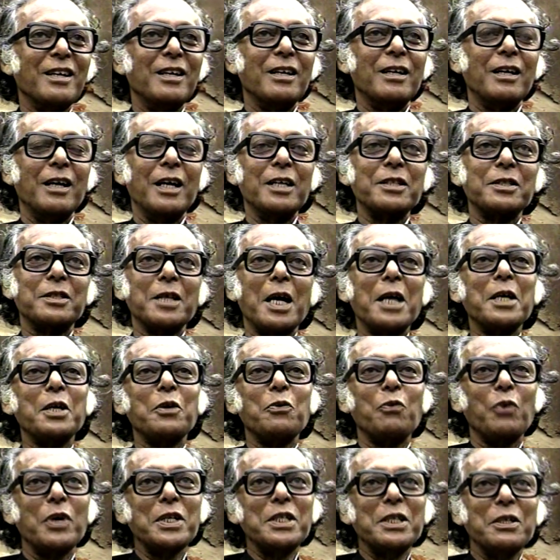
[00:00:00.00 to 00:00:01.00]
I started
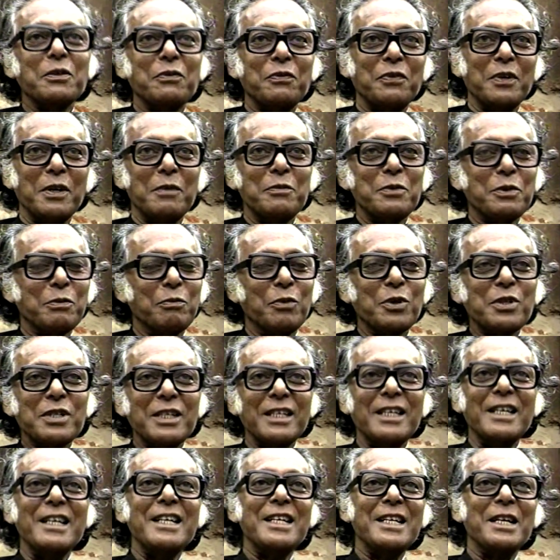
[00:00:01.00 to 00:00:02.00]
watching films,
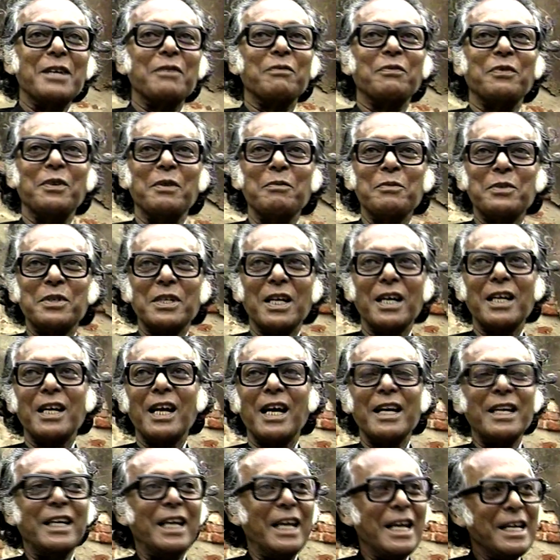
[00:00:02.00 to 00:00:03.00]
mostly Indian films, and
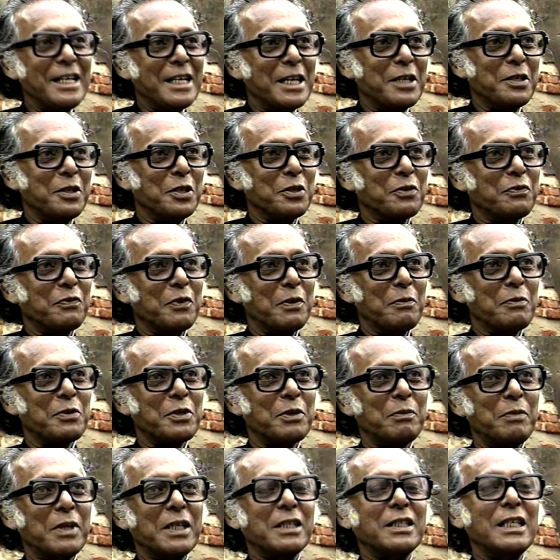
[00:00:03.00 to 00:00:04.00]
I hated these films.
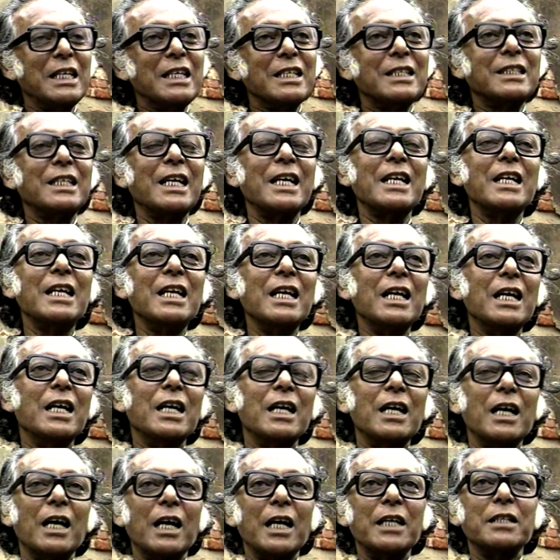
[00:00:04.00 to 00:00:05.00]
But since then,
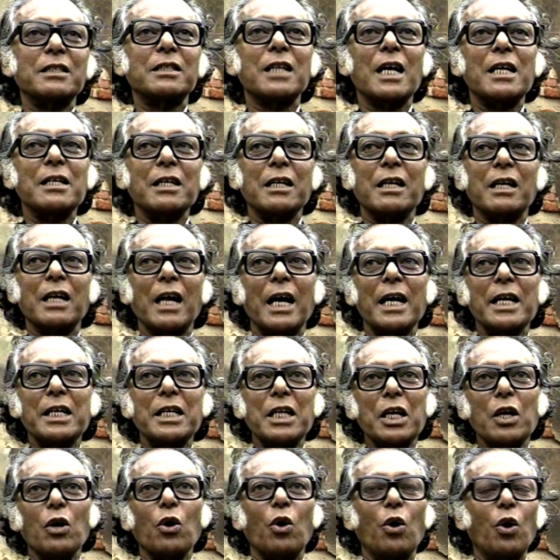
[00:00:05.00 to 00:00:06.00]
I started
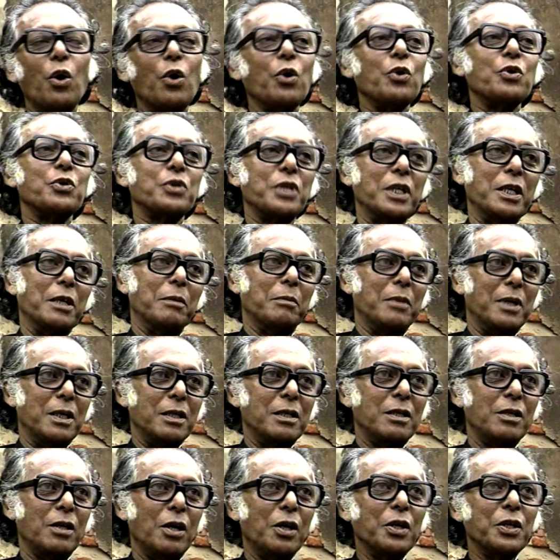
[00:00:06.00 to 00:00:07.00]
writing on cinema,
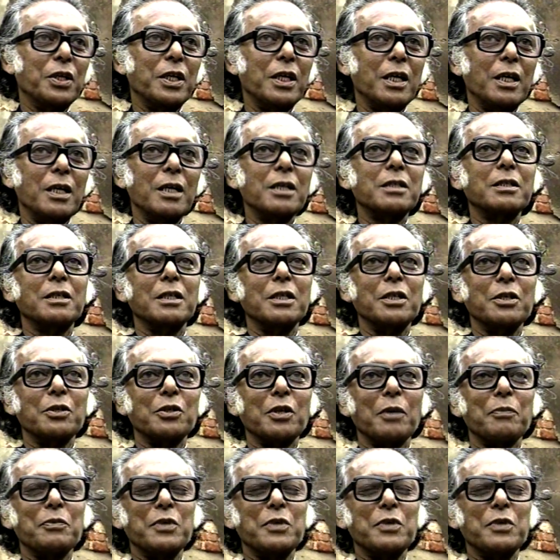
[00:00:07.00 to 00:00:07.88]
on the aesthetics of